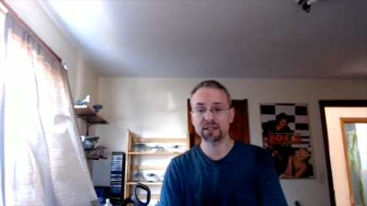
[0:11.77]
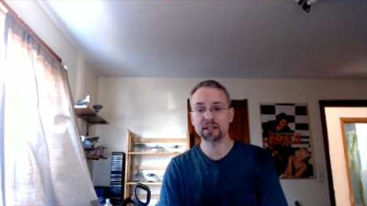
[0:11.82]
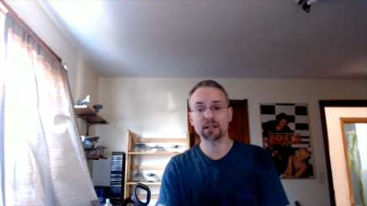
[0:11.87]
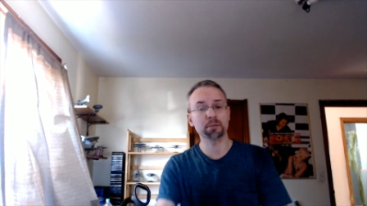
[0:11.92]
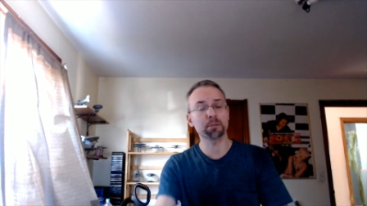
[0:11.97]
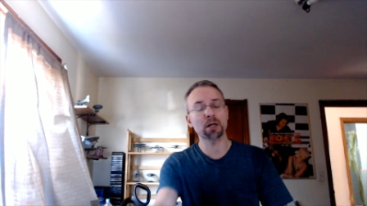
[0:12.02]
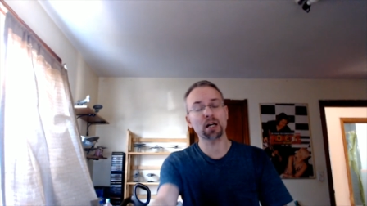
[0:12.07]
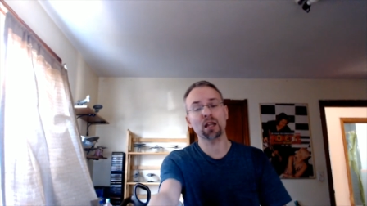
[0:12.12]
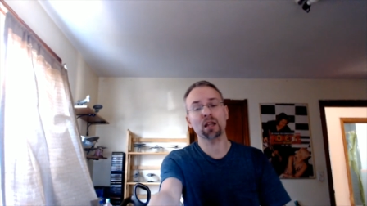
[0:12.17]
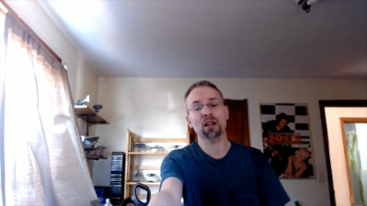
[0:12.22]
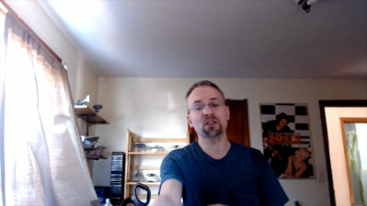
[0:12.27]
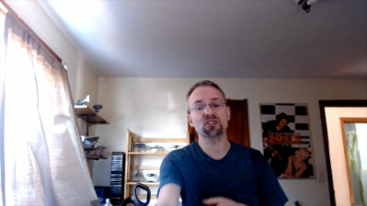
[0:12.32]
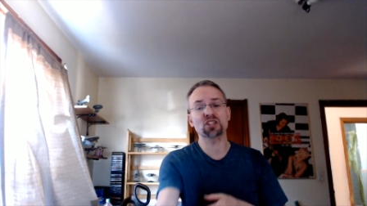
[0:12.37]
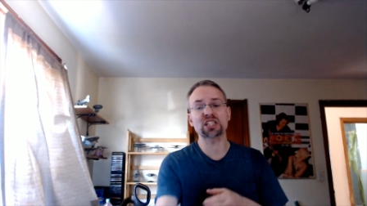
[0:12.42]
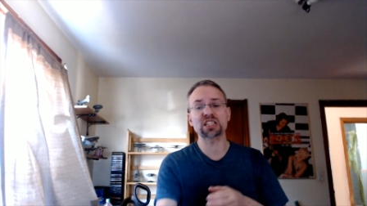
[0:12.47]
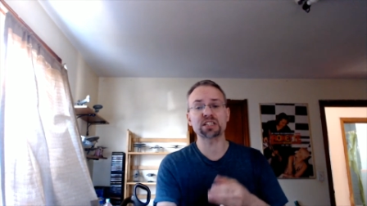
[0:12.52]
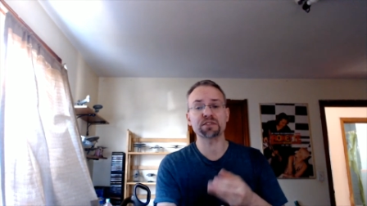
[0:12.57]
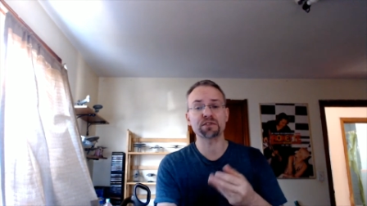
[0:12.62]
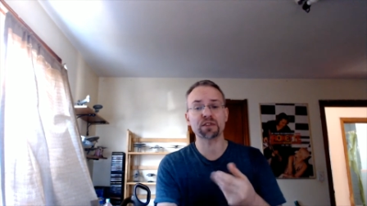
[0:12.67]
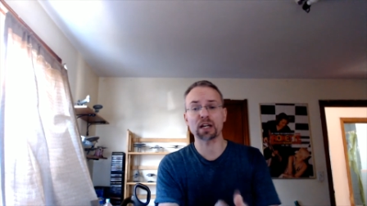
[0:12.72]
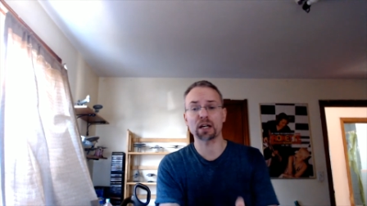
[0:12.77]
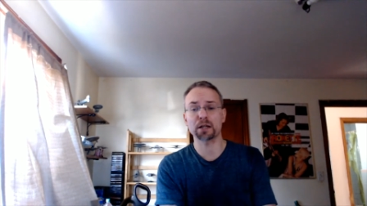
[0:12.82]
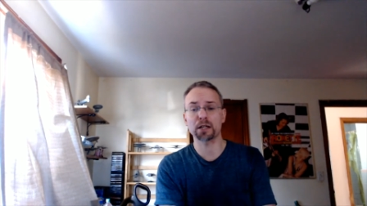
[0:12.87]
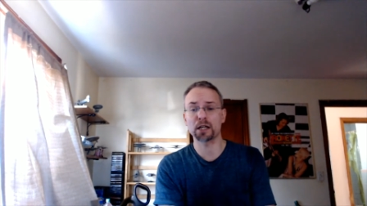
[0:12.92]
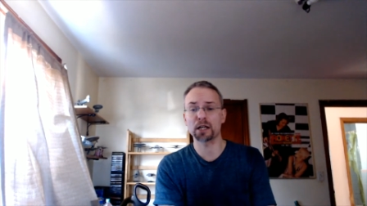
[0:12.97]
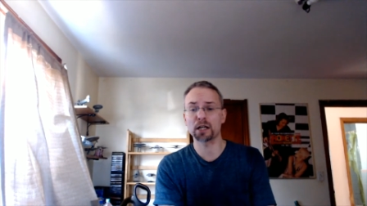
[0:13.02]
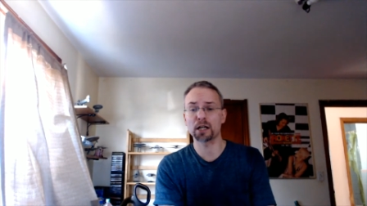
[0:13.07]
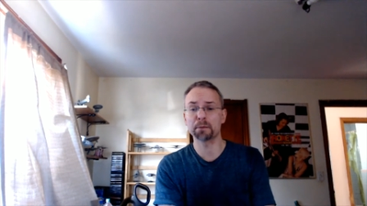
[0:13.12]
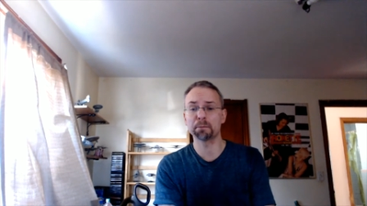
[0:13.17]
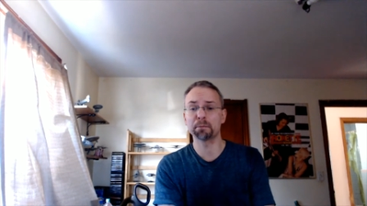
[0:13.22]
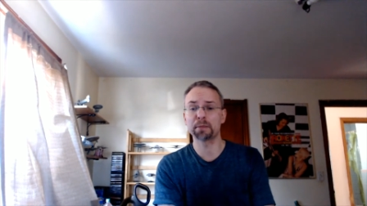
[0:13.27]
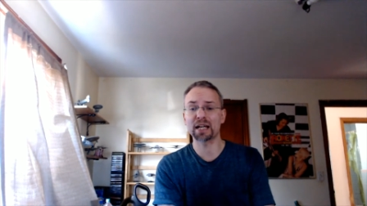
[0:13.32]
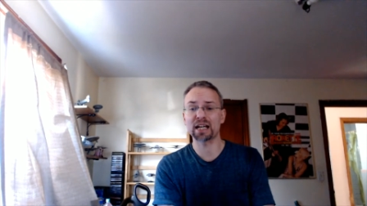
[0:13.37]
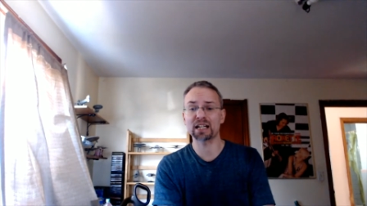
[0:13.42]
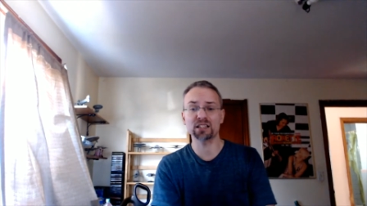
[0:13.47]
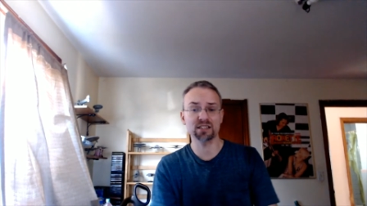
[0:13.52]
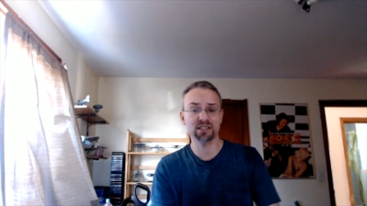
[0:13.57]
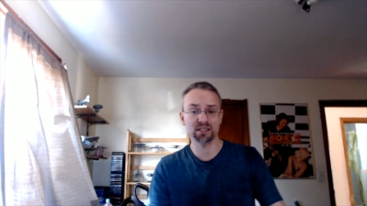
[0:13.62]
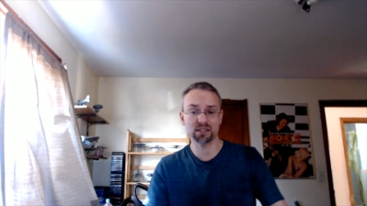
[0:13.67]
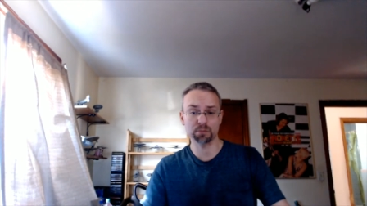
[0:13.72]
I apologize if I haven't gotten back
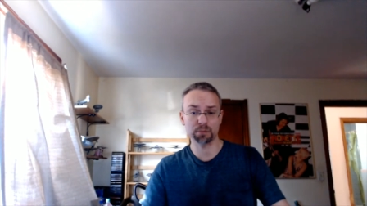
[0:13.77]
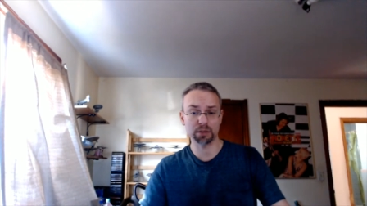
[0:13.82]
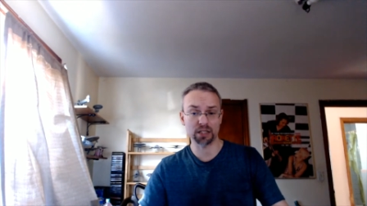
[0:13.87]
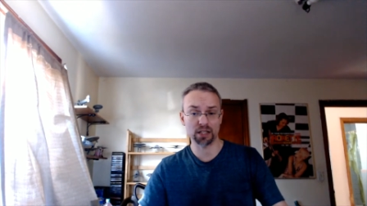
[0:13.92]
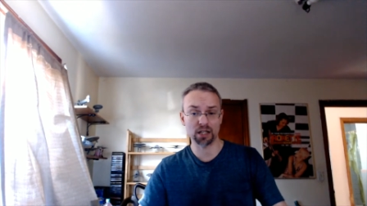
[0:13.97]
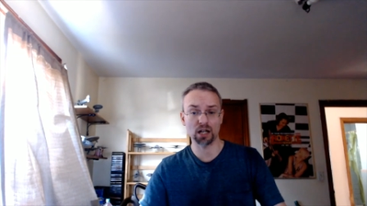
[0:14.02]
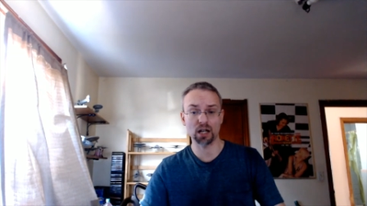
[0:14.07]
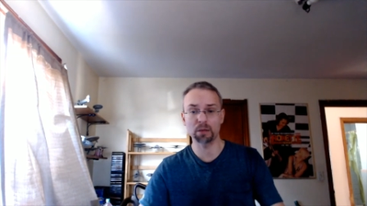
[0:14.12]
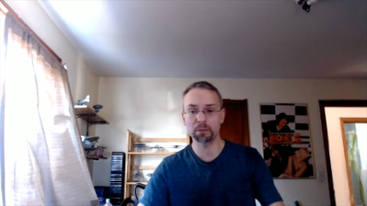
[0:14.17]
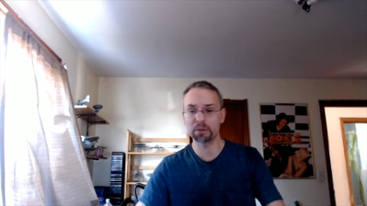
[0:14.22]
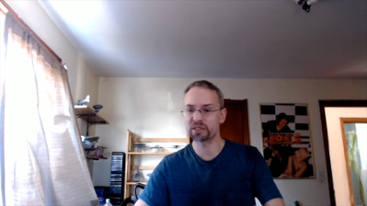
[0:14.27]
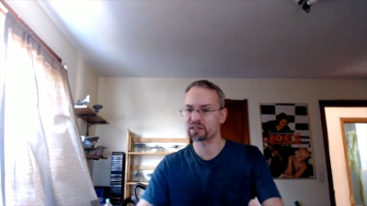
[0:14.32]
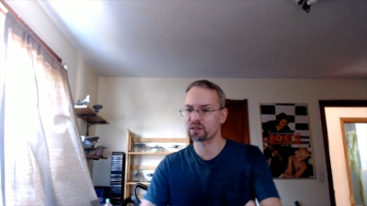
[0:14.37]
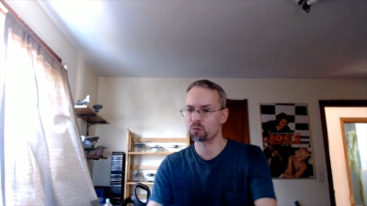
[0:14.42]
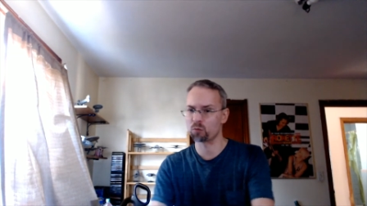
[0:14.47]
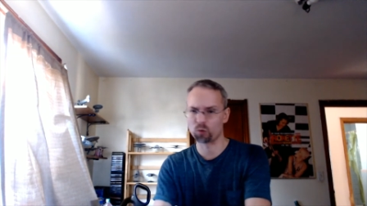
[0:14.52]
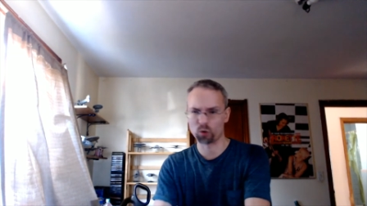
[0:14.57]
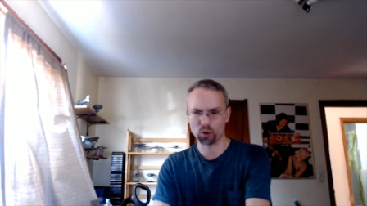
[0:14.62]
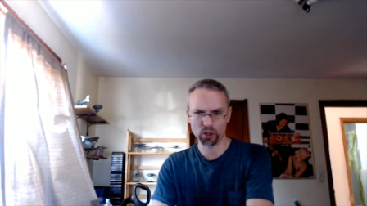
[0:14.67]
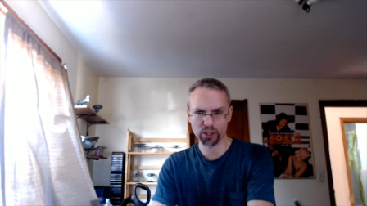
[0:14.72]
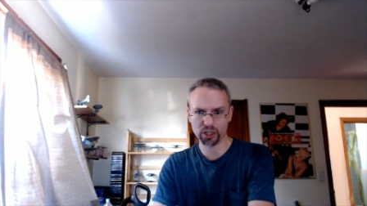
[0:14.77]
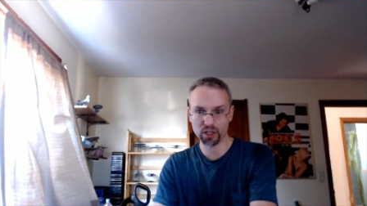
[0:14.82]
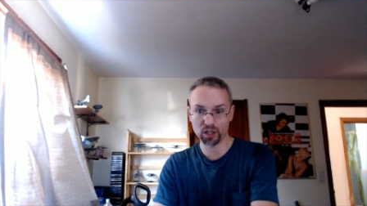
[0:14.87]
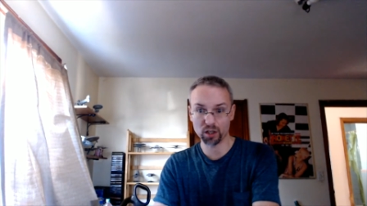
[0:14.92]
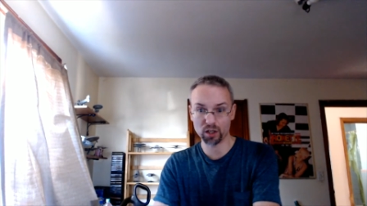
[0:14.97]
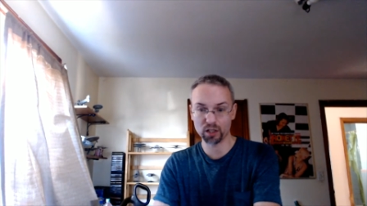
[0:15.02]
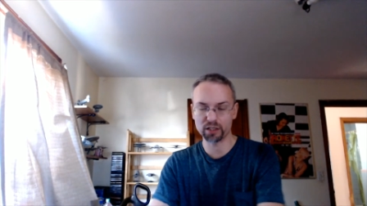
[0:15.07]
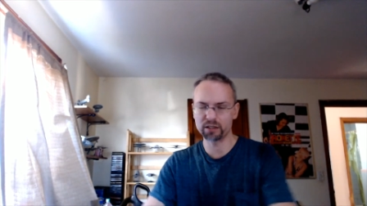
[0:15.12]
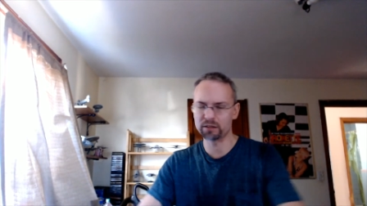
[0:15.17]
to some of the comments. I'm working on it.